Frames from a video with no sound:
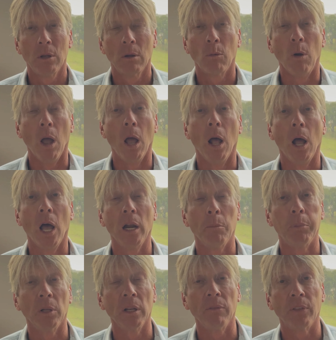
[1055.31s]
Well, I don't
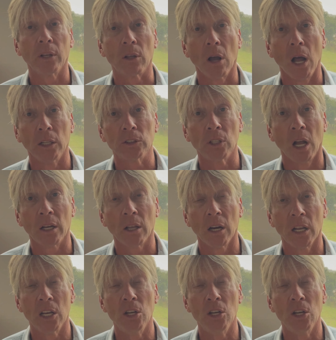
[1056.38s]
believe that God's not going to,